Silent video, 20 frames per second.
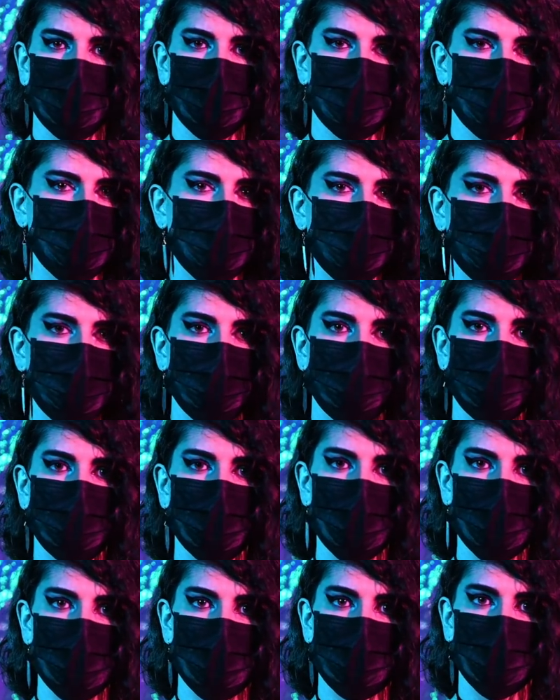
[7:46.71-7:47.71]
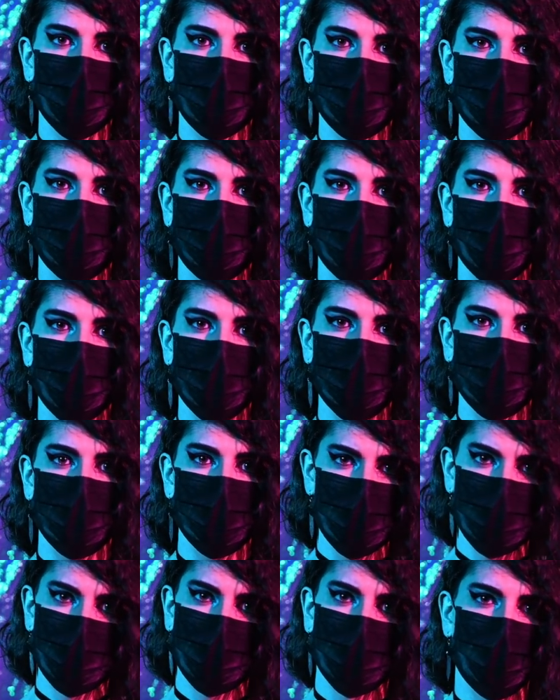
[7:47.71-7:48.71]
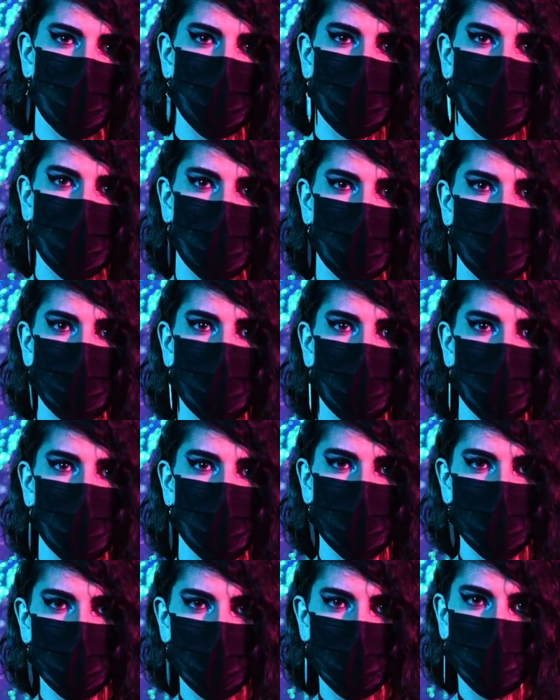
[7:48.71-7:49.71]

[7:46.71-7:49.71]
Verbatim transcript: So, with the philosophy out of the way, let's talk hardware.